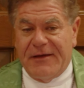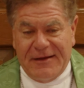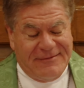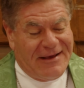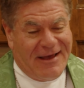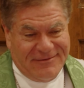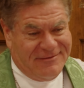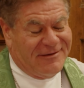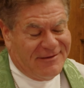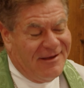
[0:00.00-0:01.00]

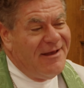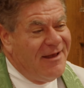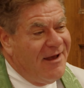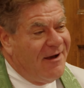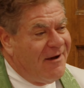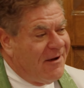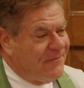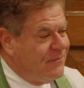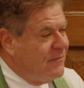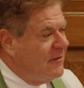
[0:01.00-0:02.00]
fantastic. Uh,
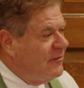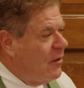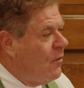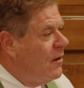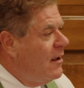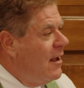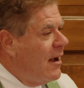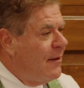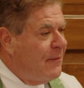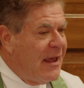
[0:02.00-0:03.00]
so
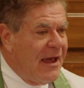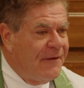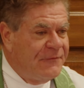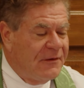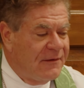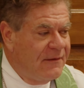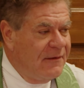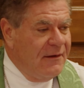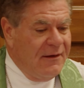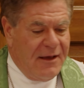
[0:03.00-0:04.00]
I may have to
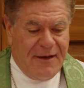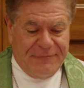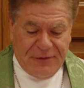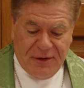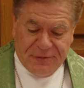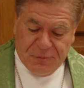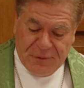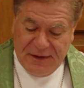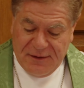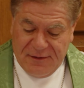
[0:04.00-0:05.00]
have another
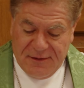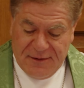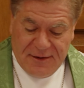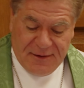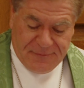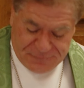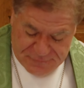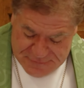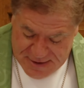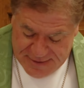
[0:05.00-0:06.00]
week, um,
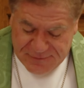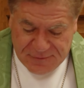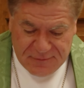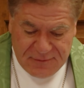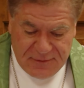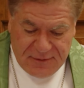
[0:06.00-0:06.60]
either